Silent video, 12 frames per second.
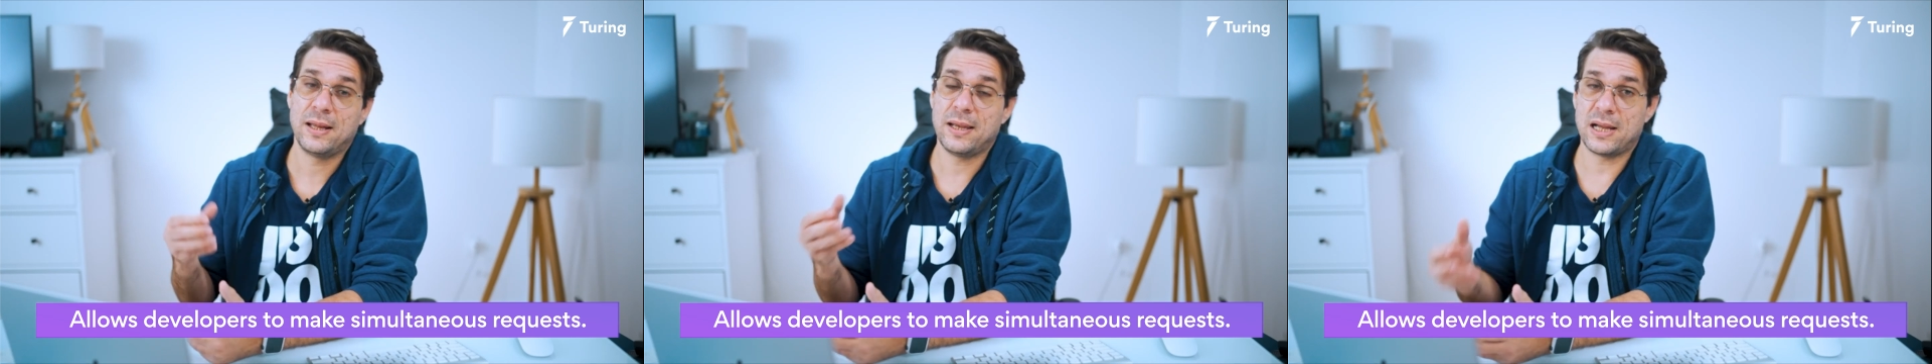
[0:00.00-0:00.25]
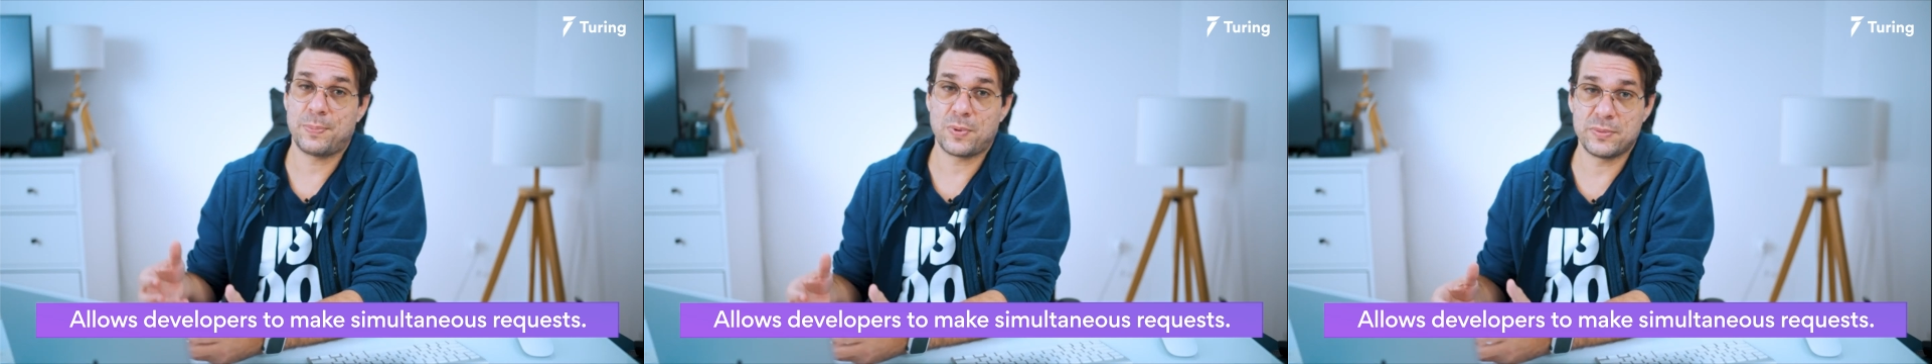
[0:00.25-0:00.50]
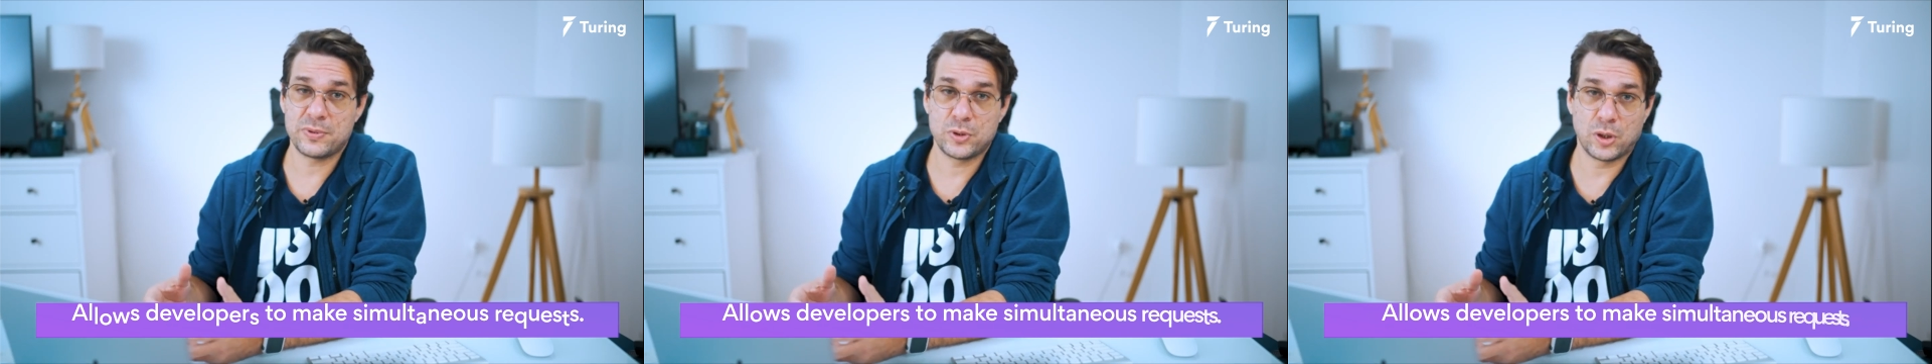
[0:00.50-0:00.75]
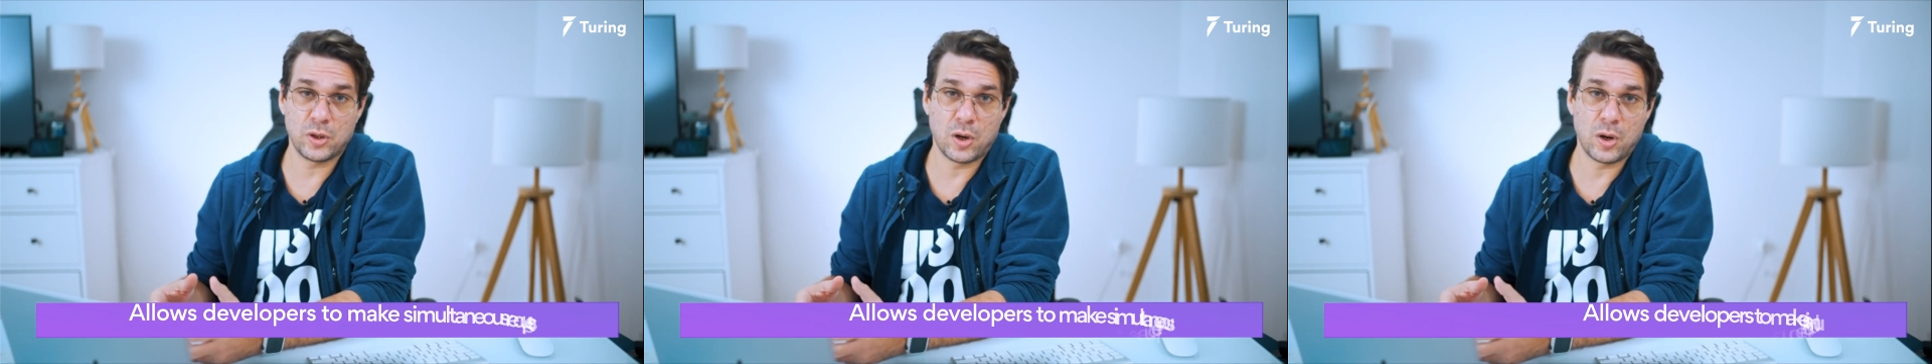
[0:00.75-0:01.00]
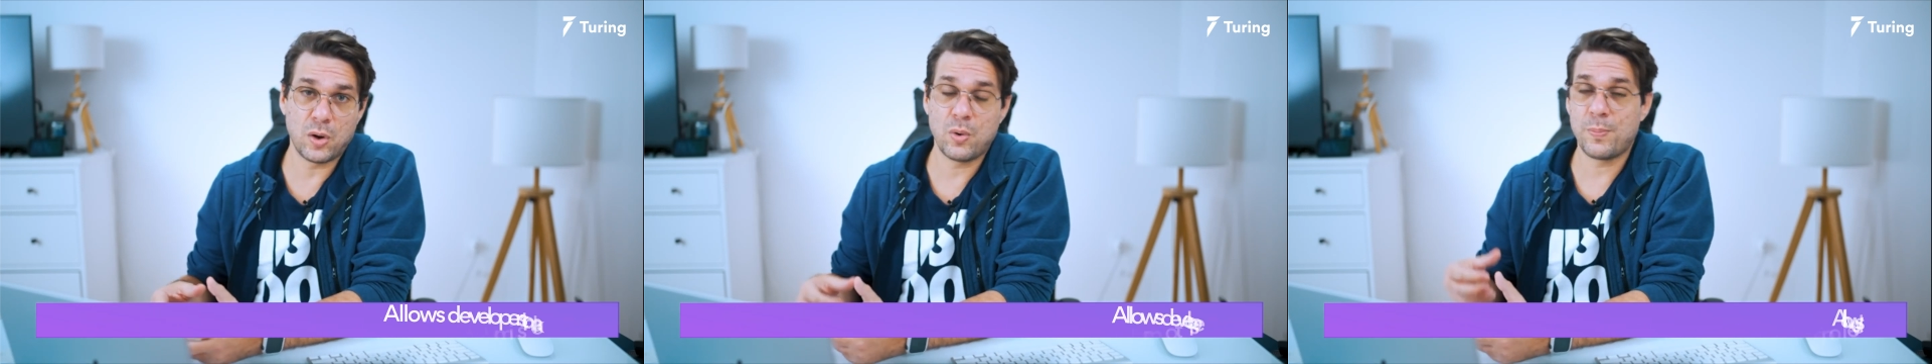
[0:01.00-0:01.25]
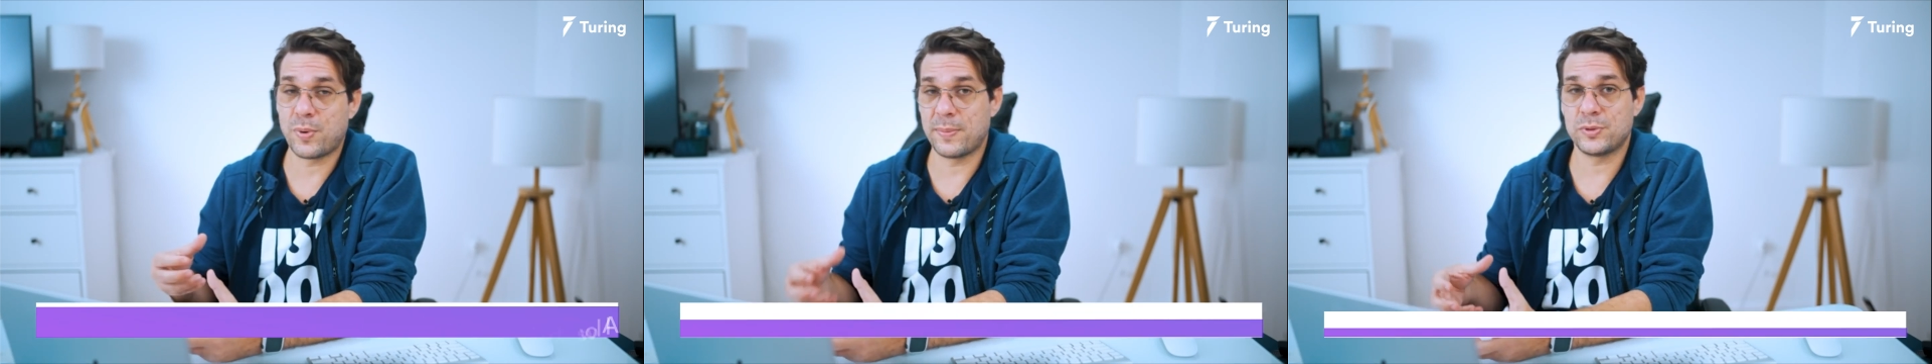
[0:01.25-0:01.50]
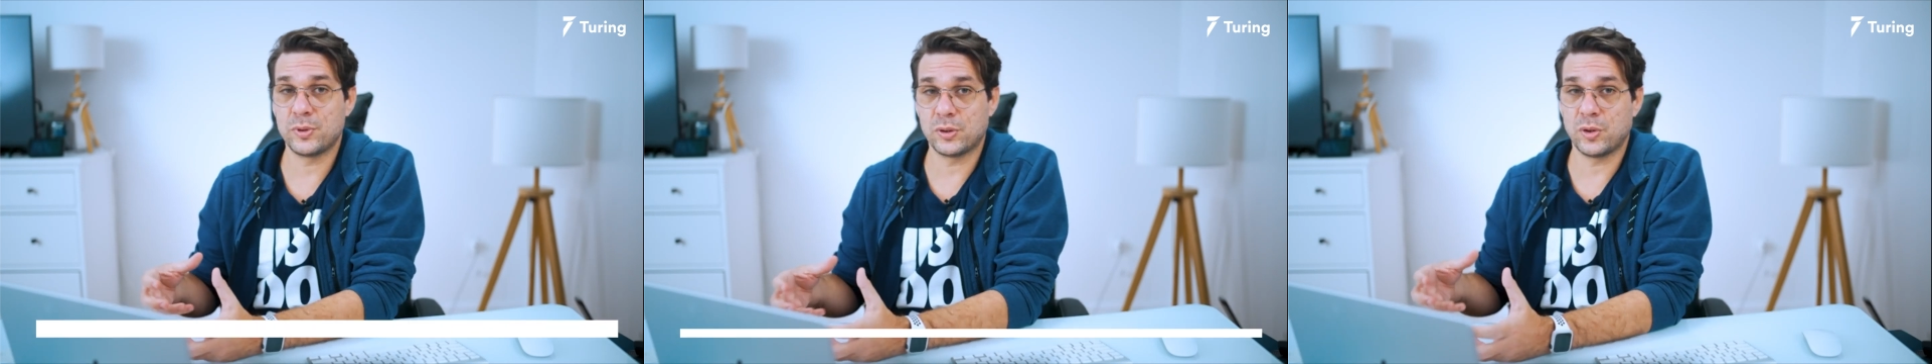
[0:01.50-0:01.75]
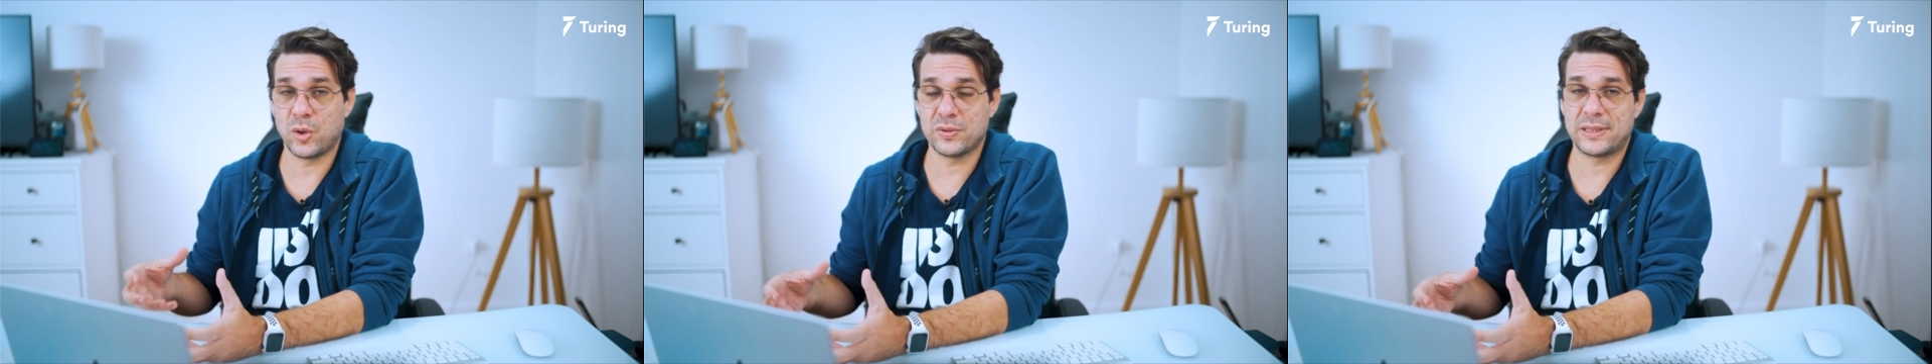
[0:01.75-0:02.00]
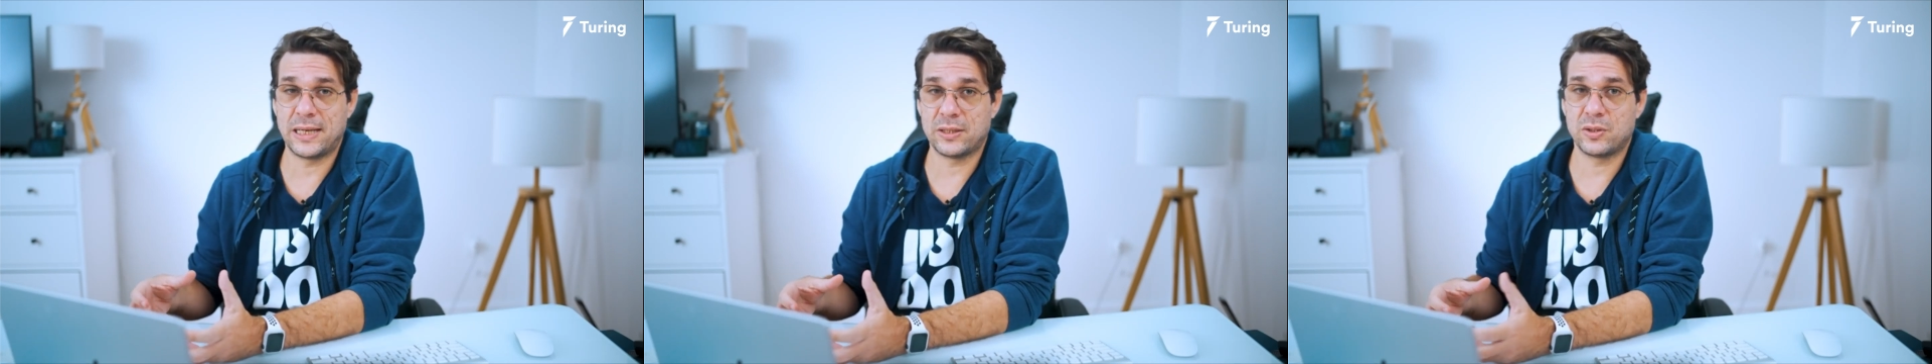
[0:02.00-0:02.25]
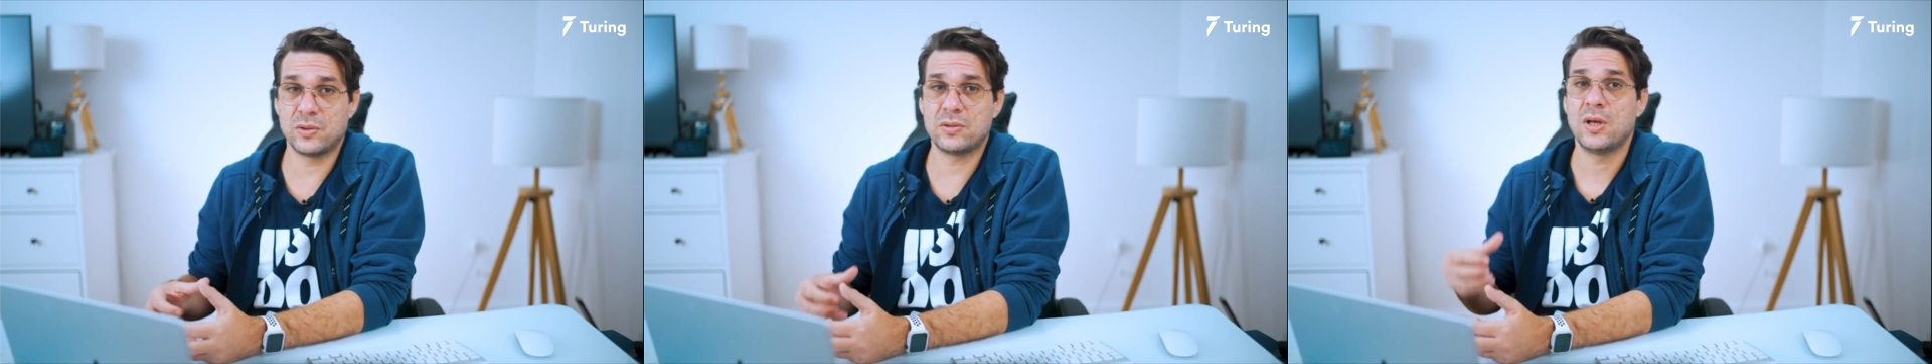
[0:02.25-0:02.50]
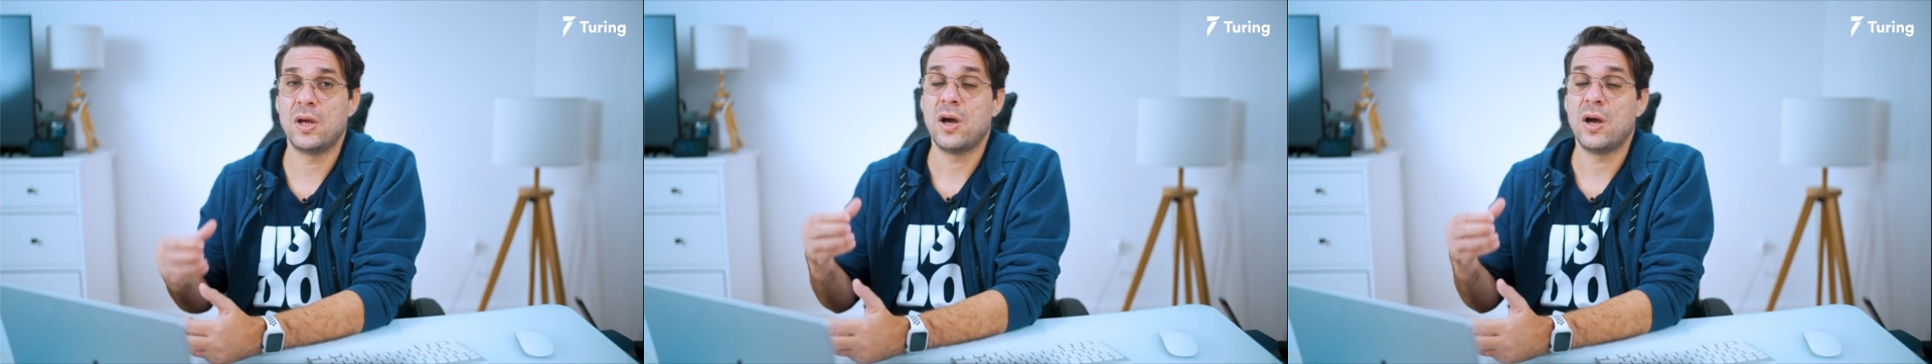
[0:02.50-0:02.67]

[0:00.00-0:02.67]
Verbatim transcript: like Promise.all, Promise.all settles.